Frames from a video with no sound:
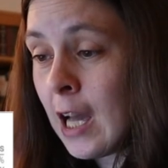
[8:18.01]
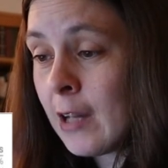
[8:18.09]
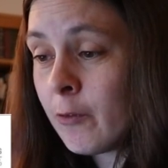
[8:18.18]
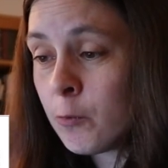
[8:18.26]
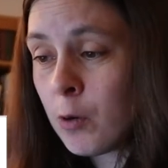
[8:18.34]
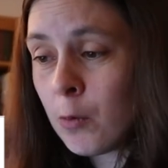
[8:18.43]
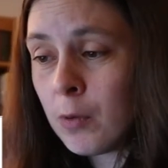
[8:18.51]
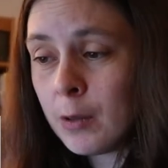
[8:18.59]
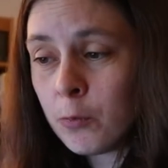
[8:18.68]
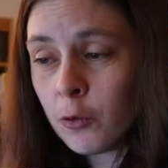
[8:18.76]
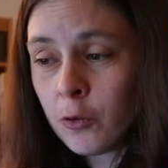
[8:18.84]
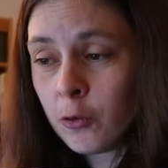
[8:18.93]
I would
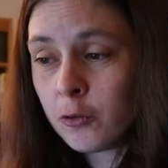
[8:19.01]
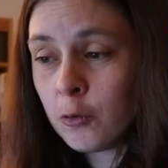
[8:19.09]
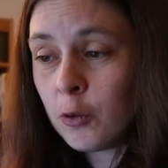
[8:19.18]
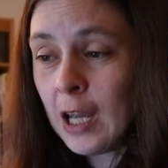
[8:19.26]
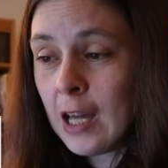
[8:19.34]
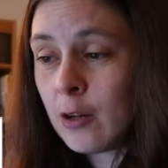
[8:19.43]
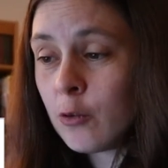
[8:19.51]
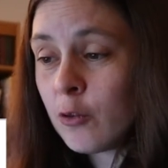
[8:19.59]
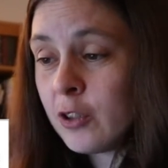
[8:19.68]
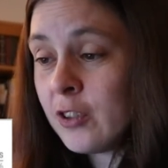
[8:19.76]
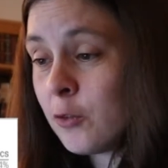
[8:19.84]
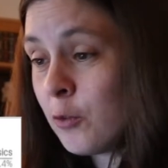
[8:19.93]
probably put those 2
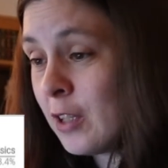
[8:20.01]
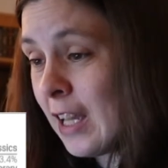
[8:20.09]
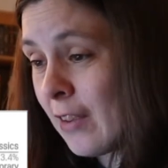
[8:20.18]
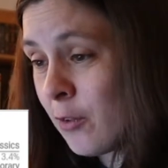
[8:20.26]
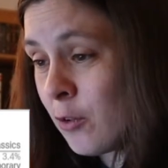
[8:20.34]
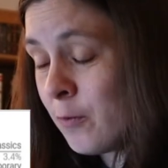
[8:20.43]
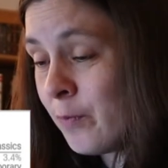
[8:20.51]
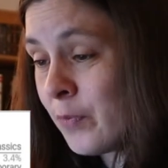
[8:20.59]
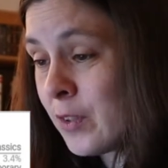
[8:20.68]
categories together.